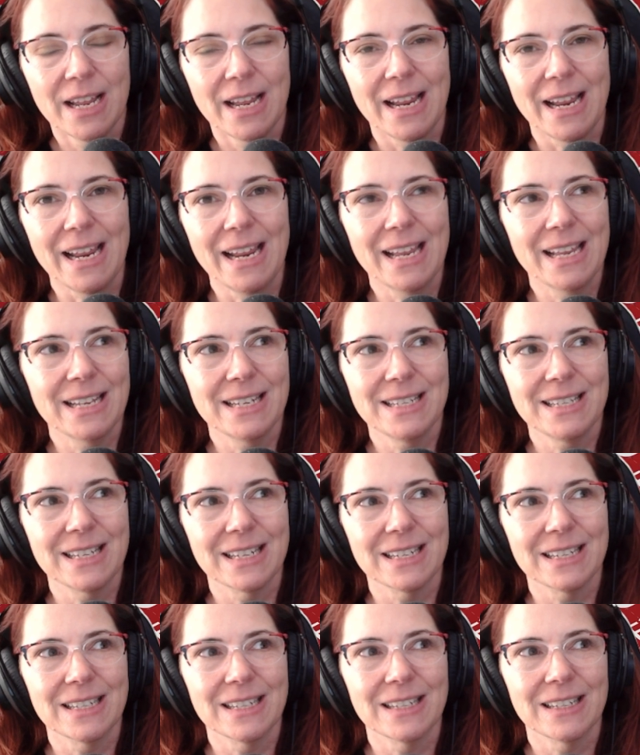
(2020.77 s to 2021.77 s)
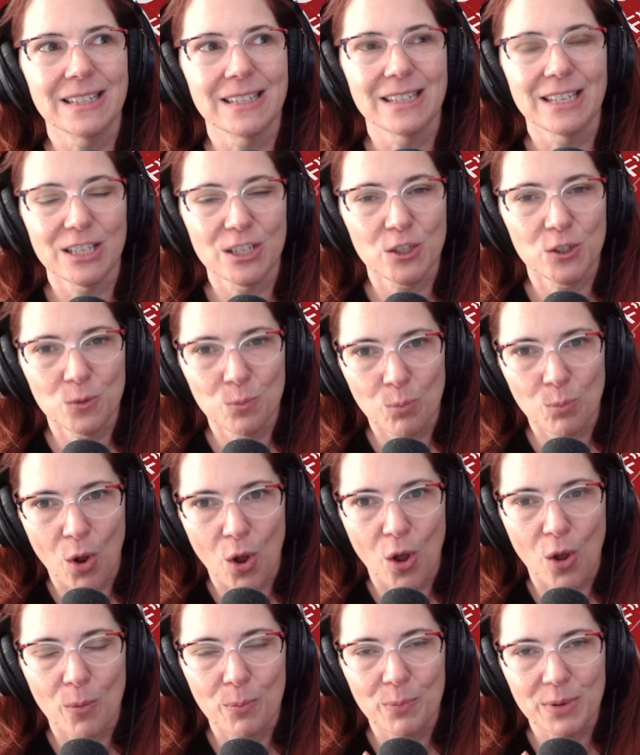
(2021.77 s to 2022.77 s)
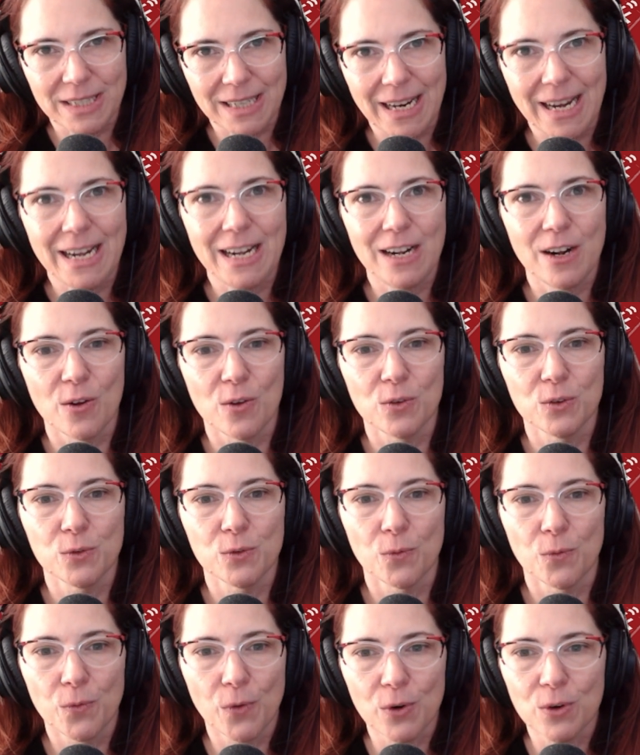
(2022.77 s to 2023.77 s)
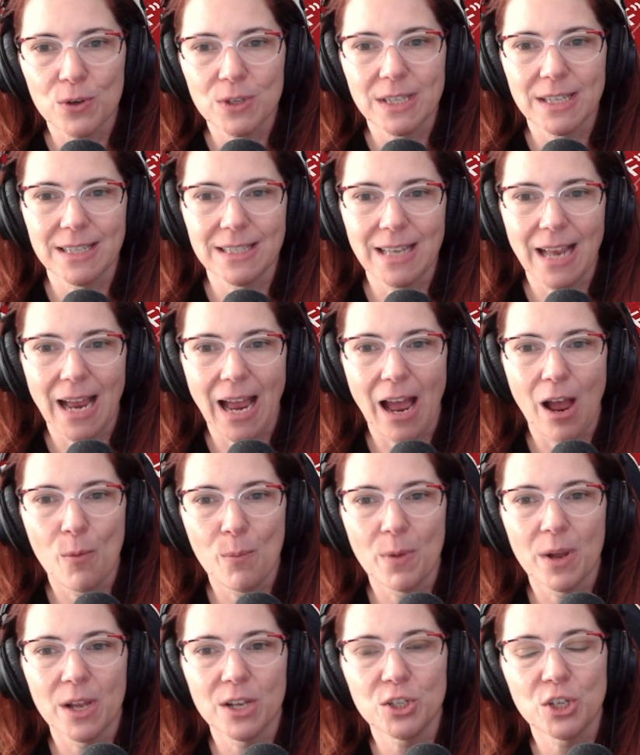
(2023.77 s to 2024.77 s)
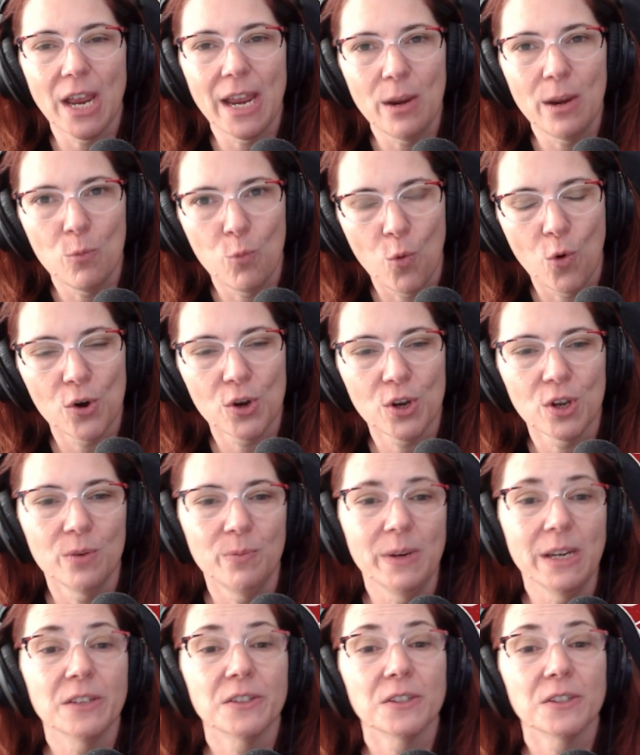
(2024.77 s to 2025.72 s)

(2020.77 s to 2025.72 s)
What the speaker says: is small potatoes versus how much a war could be.